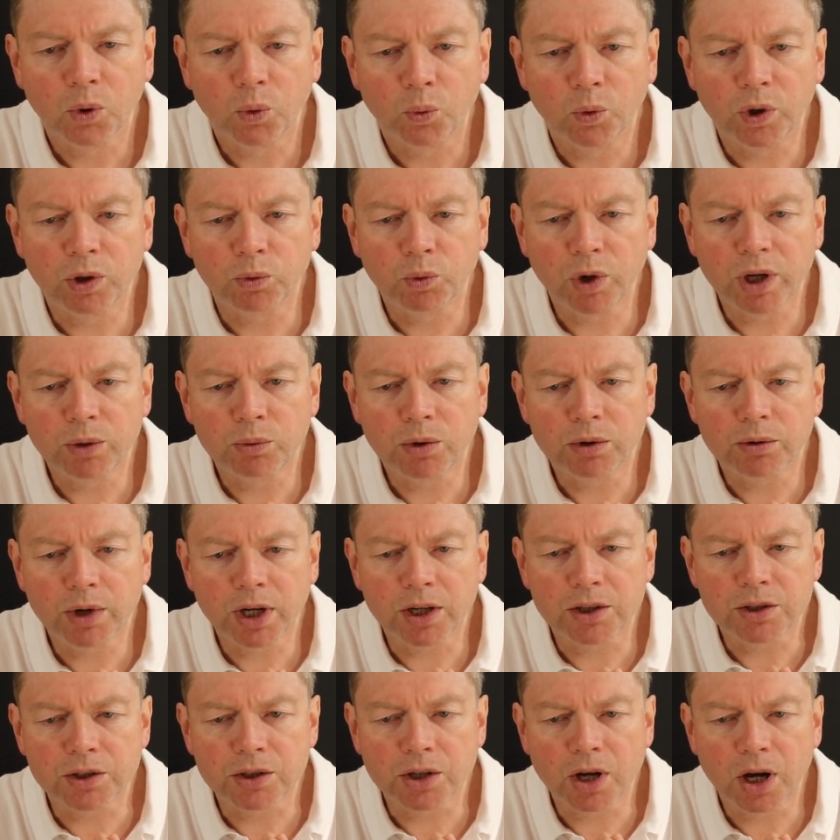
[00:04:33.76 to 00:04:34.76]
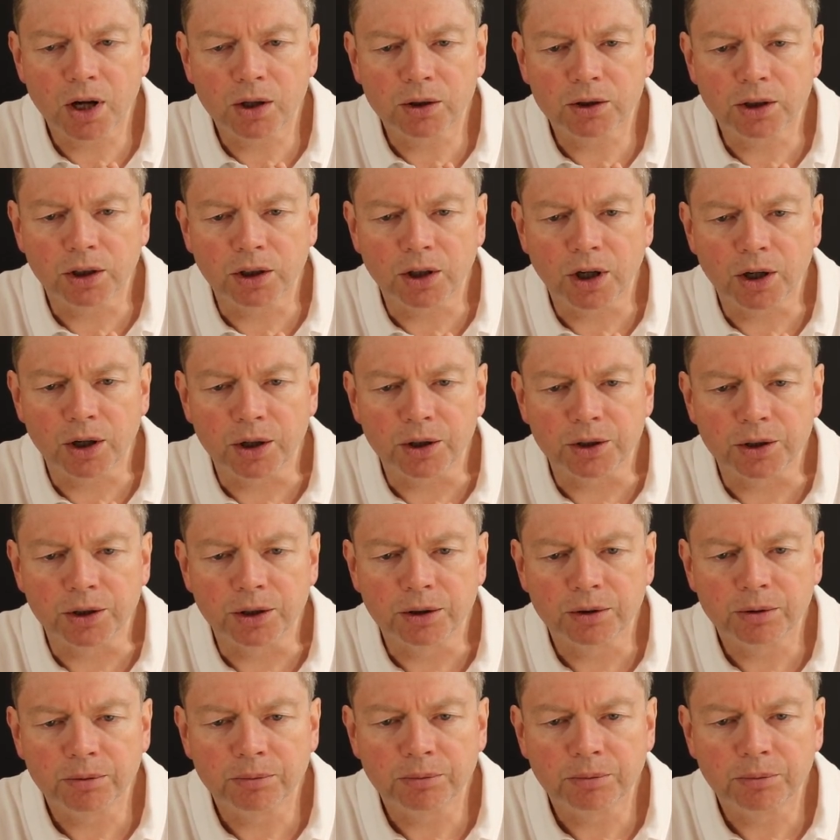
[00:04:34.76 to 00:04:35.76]
When we were reconciled to God
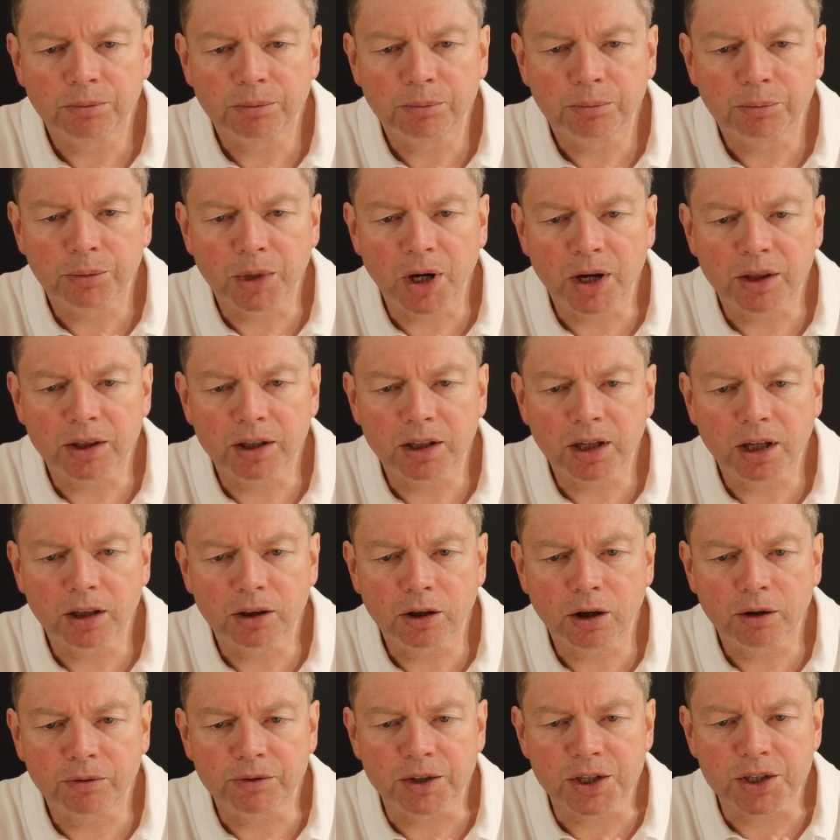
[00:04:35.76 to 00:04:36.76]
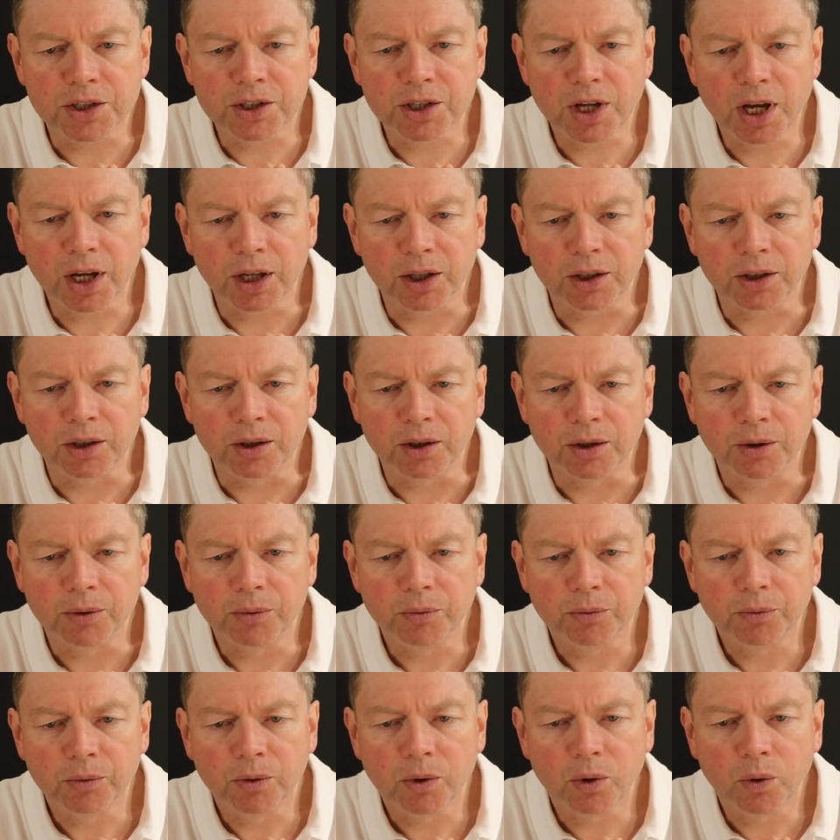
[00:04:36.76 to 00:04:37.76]
by the death of his Son,
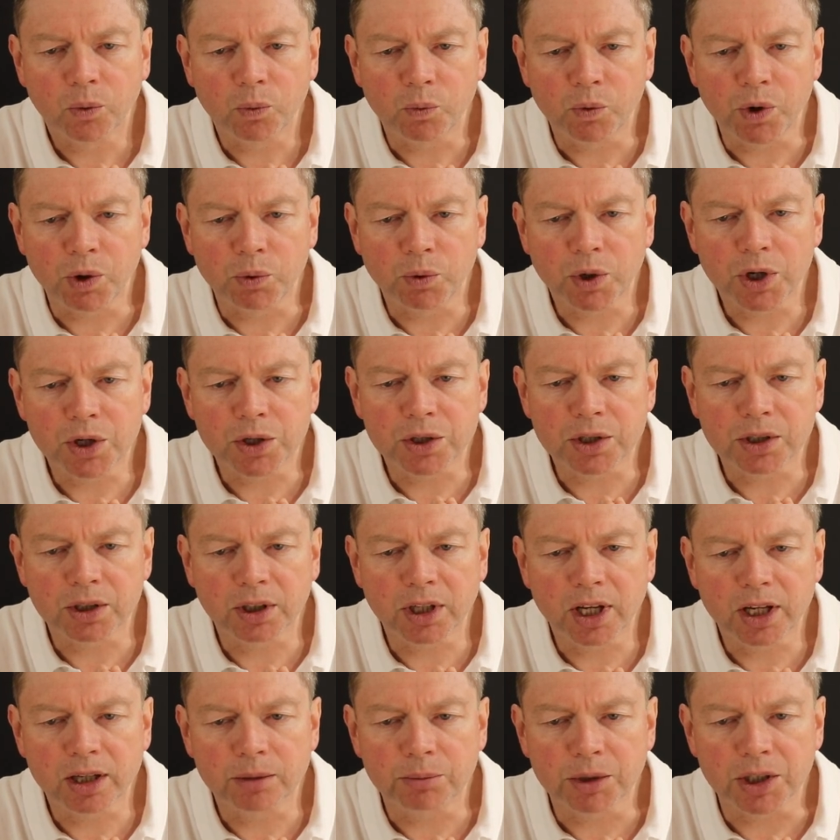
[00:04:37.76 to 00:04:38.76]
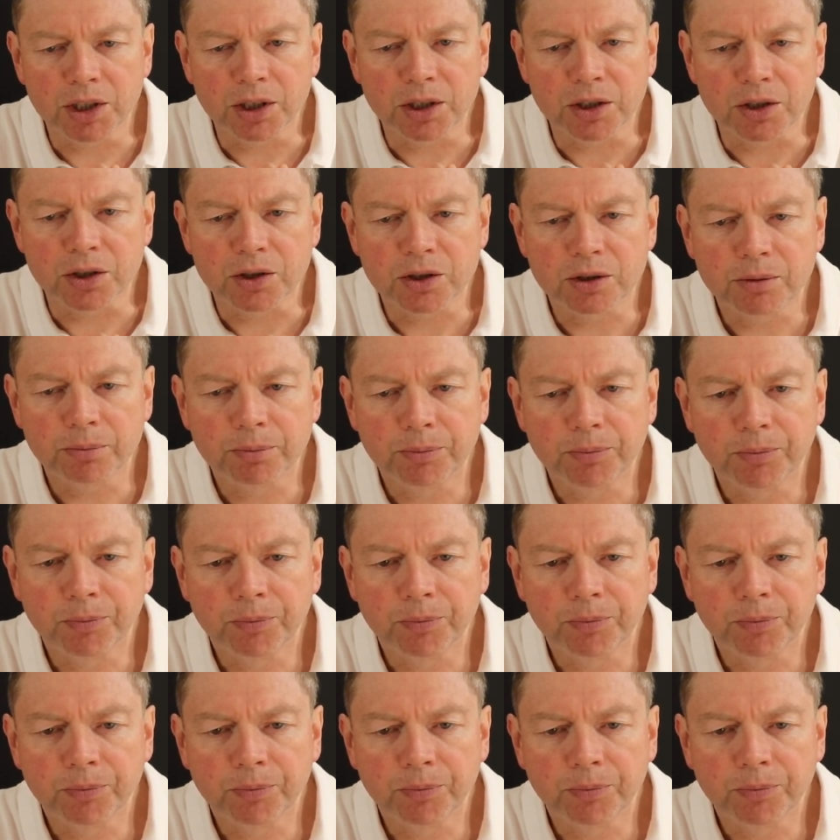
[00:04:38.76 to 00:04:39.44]
we were still enemies.